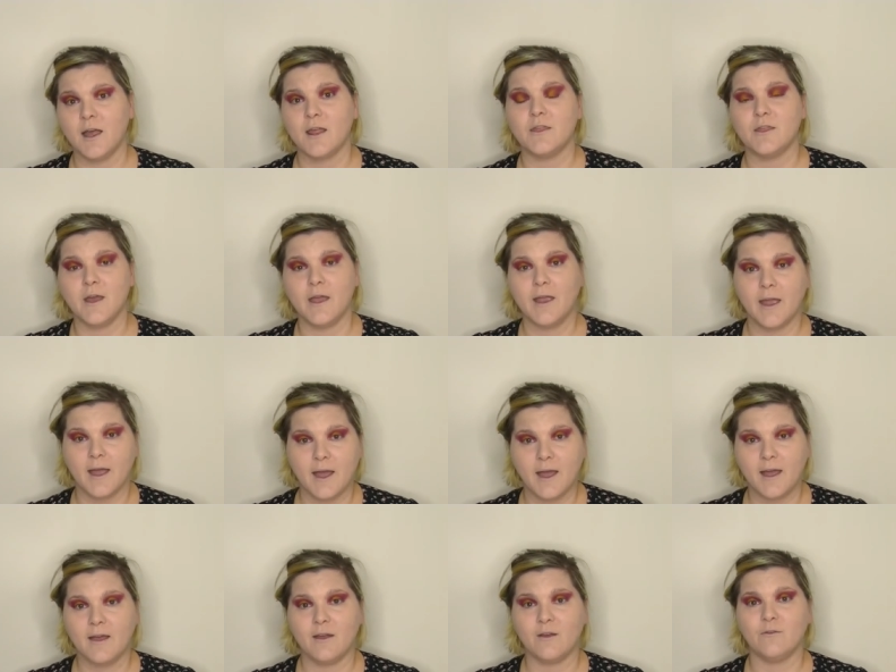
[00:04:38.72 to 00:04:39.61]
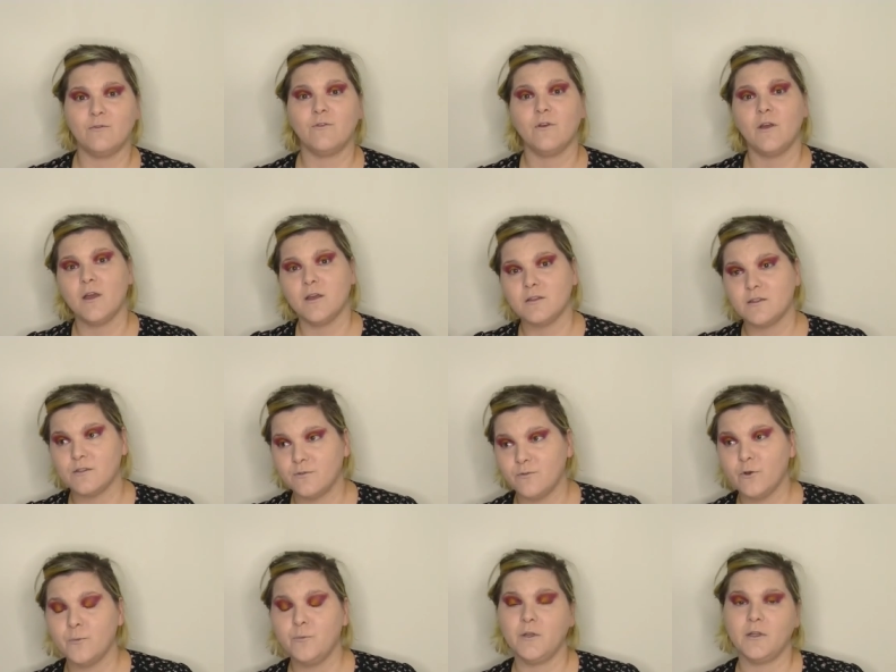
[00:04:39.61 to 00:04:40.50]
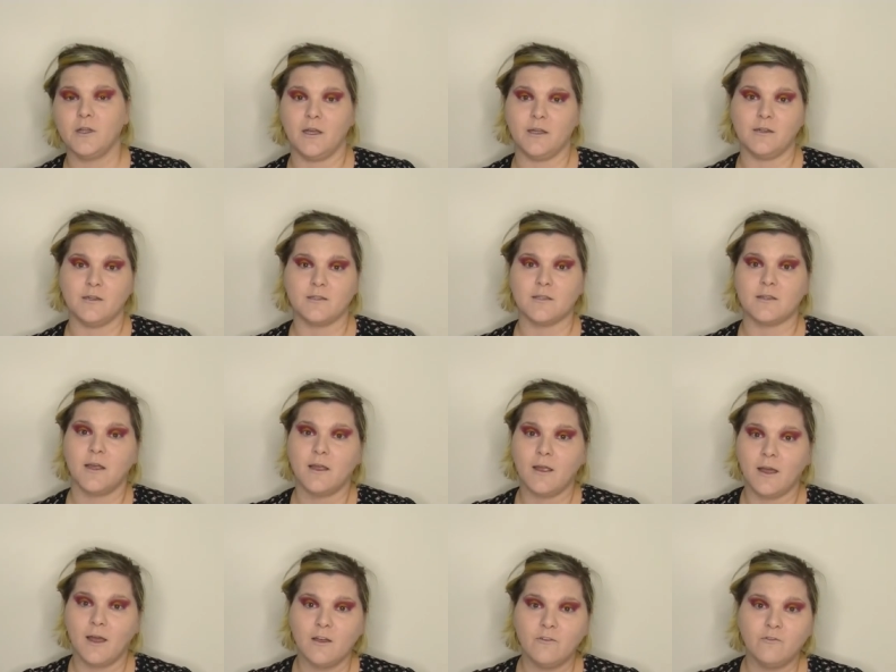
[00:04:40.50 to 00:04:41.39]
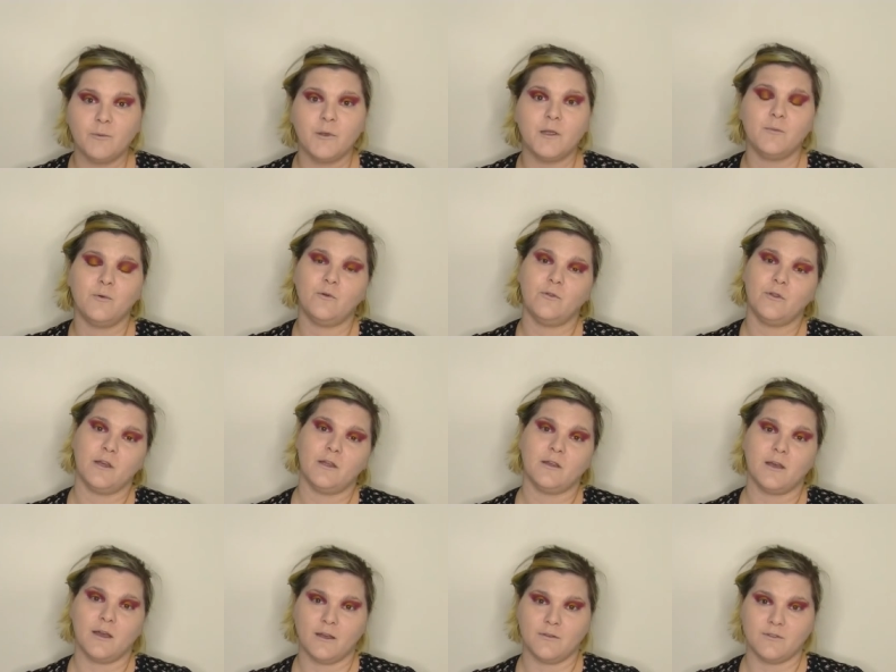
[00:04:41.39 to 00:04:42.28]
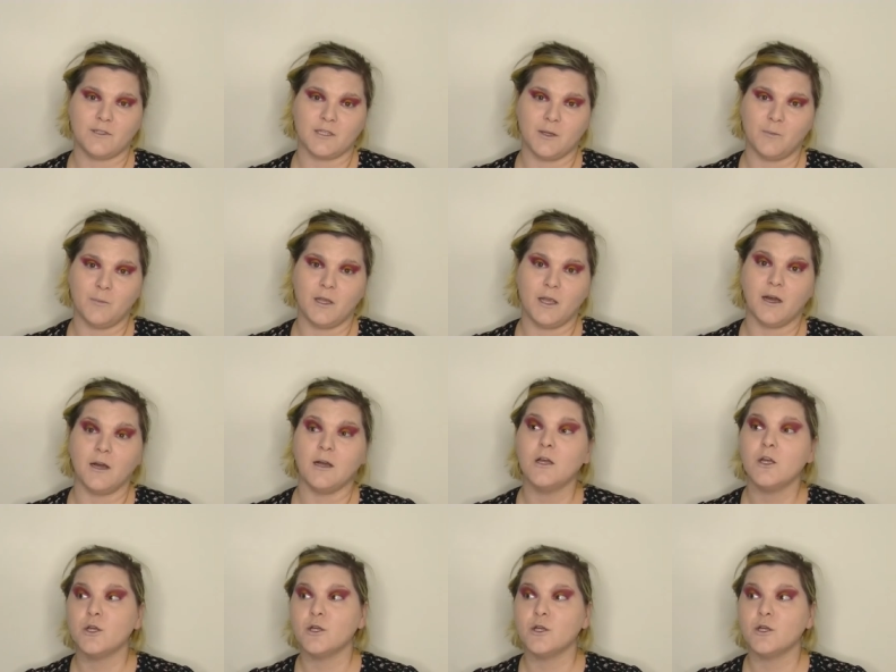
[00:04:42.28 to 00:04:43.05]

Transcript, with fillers: they have defibrillators they have people there that have cpr